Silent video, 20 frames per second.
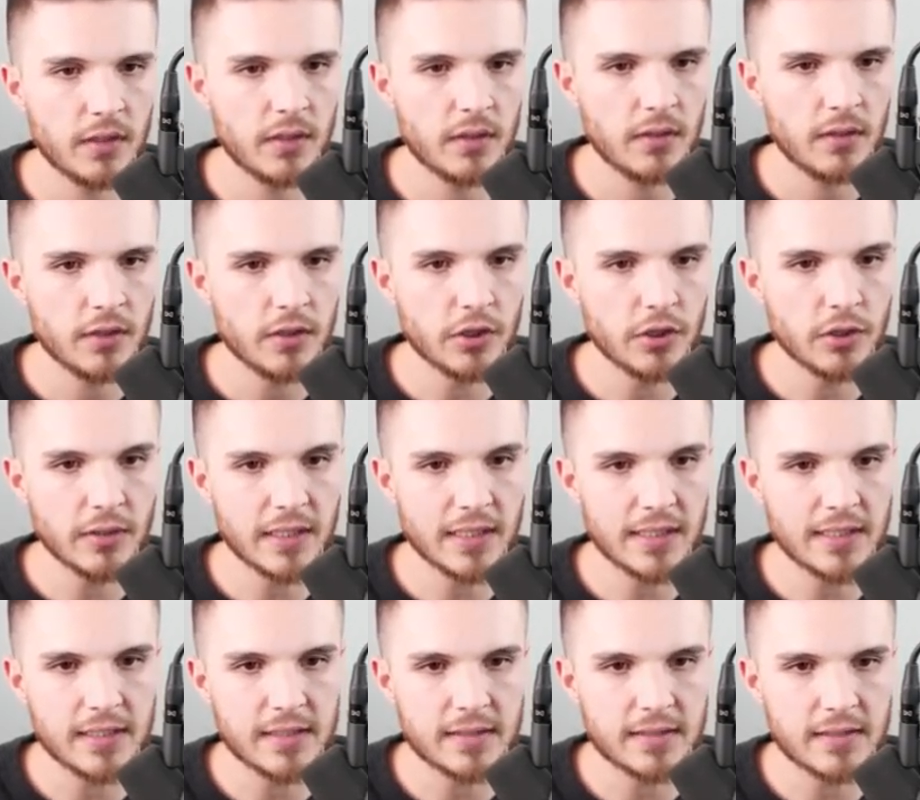You can
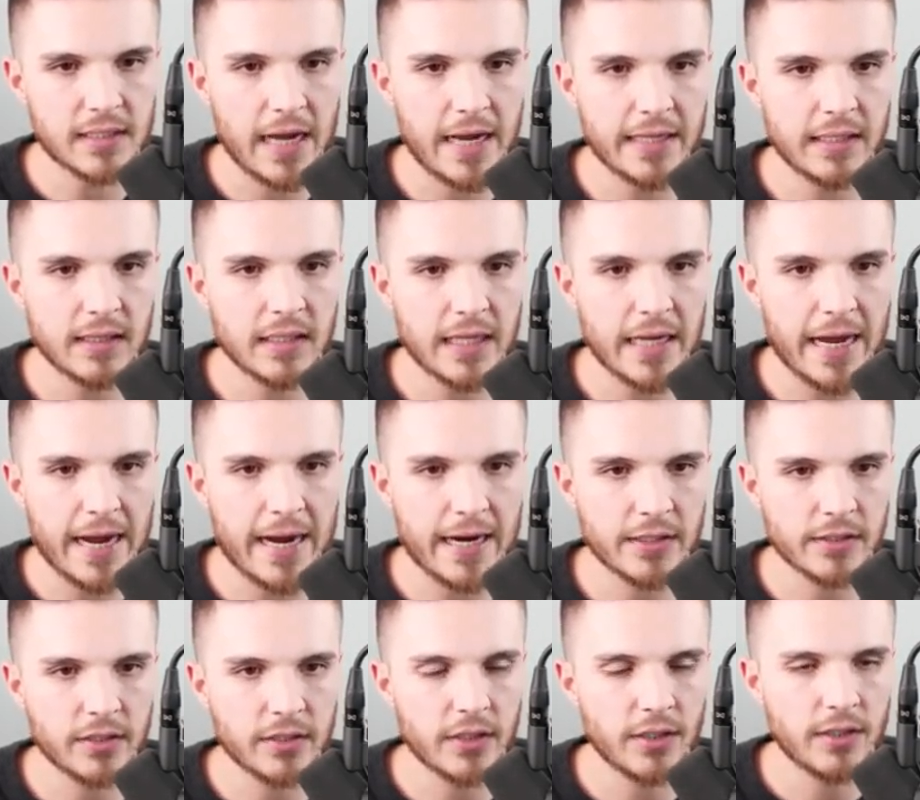design the
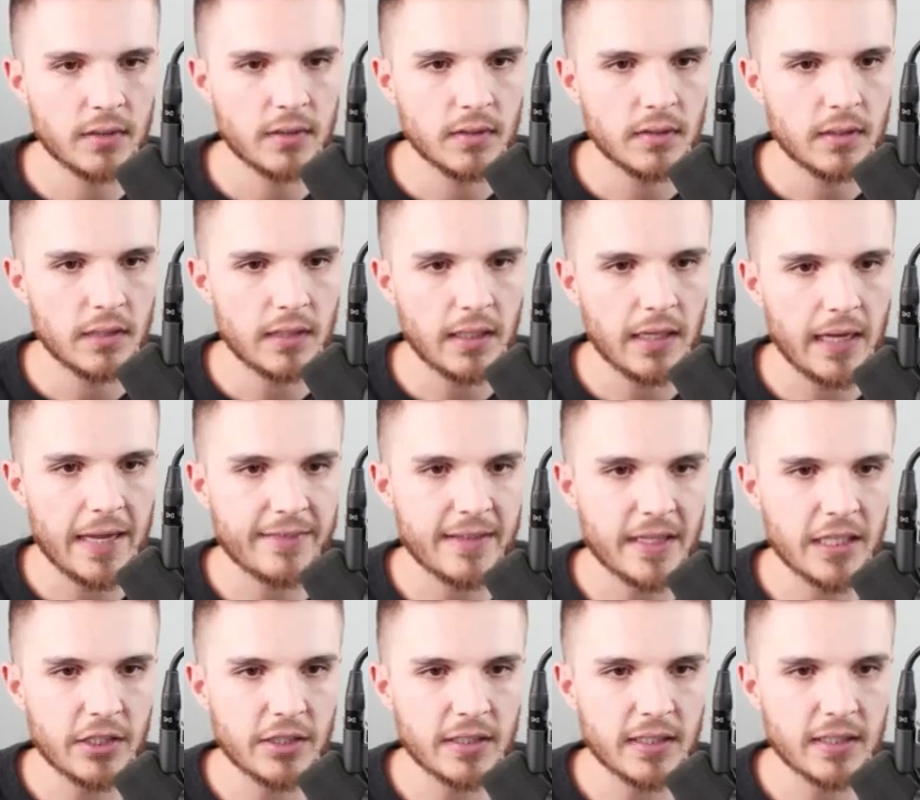actor and then
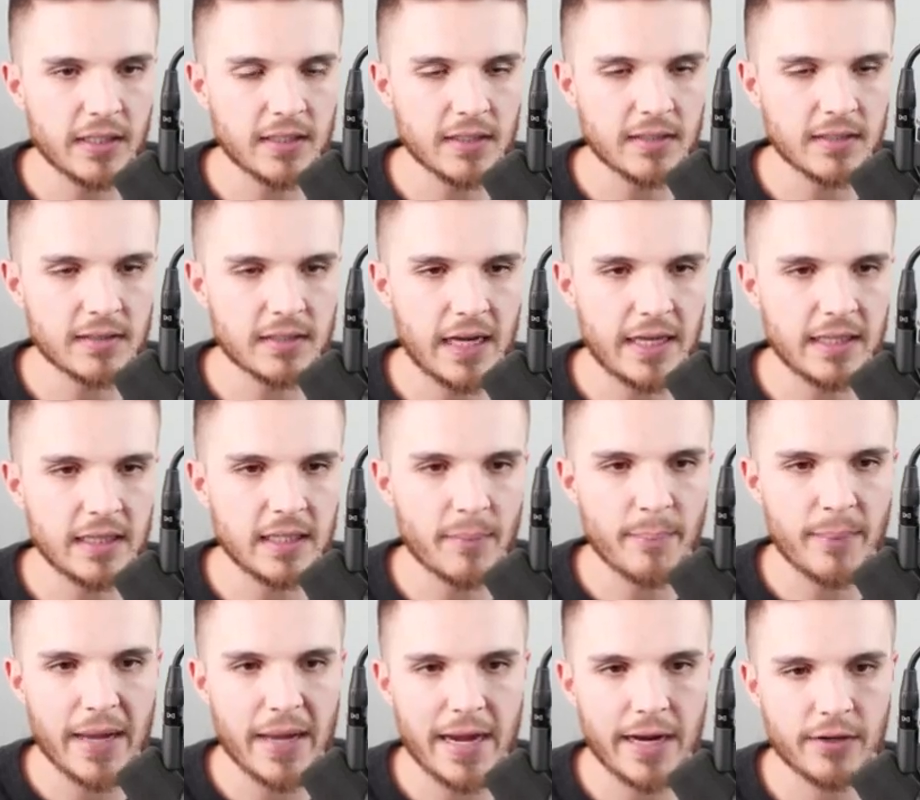you can design the
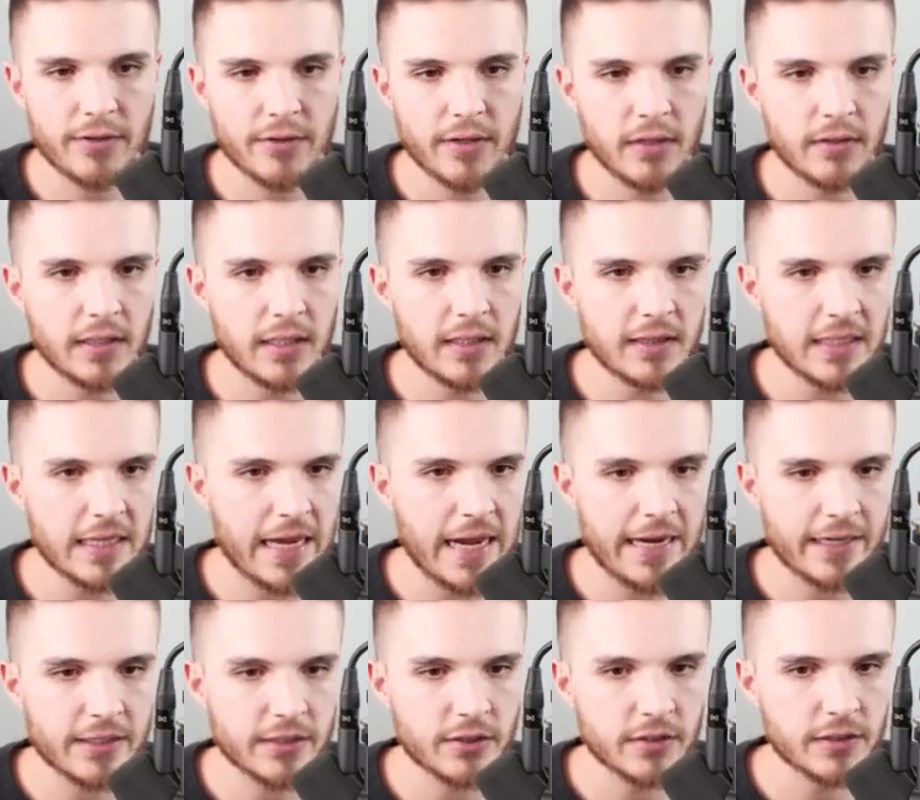background that the
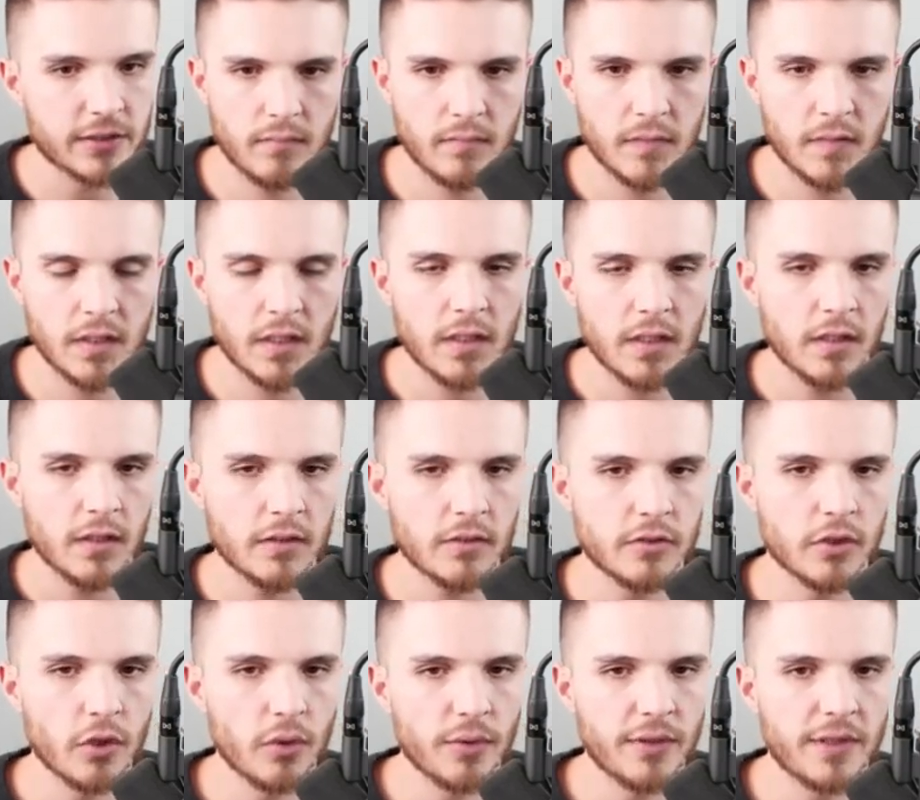actor is in.
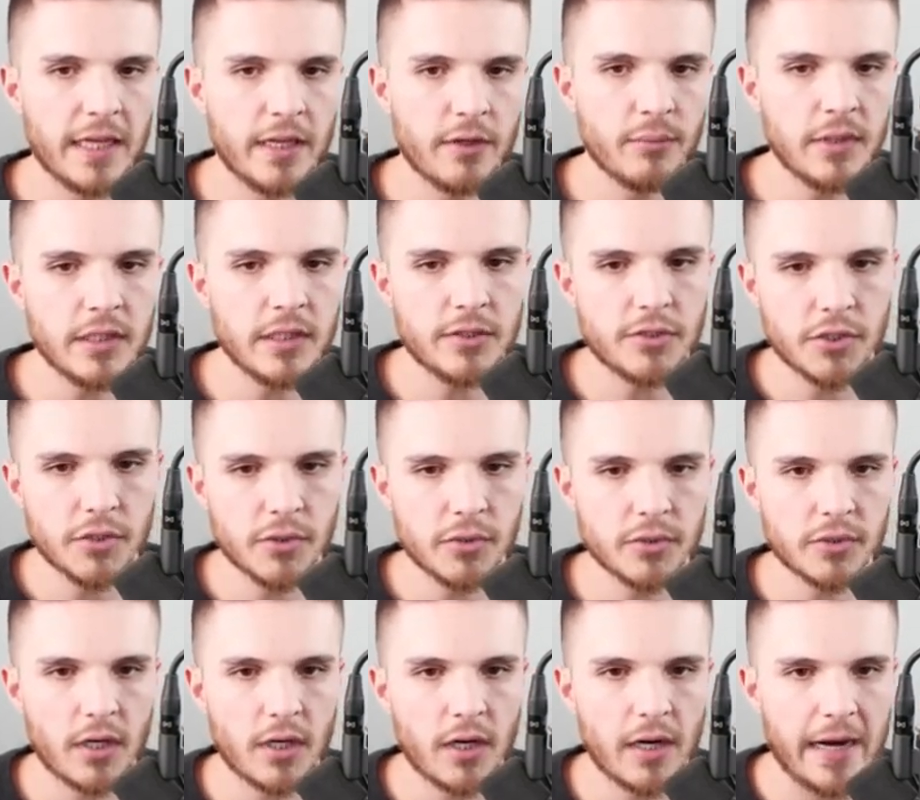So then we choose
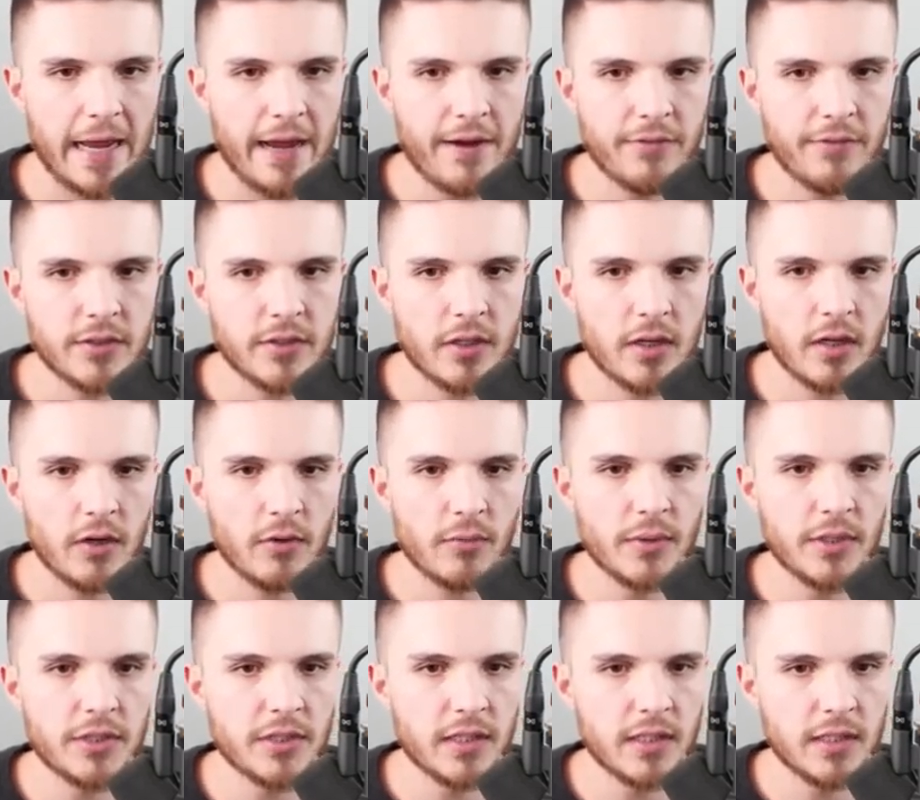our avatar,
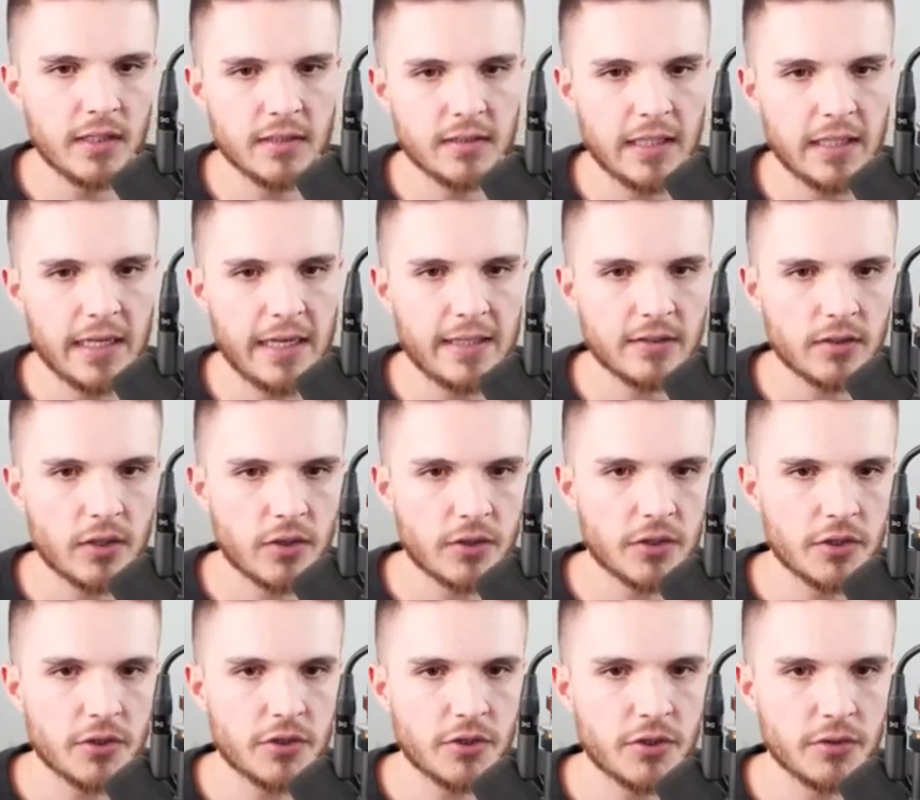which in this case, I'll
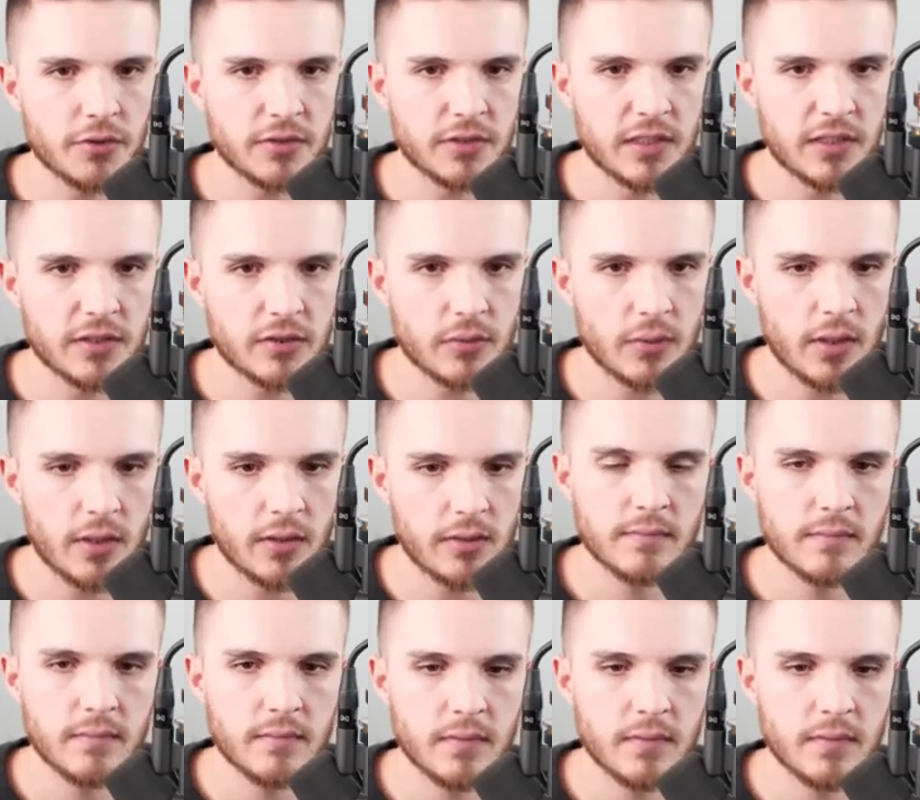just choose this one.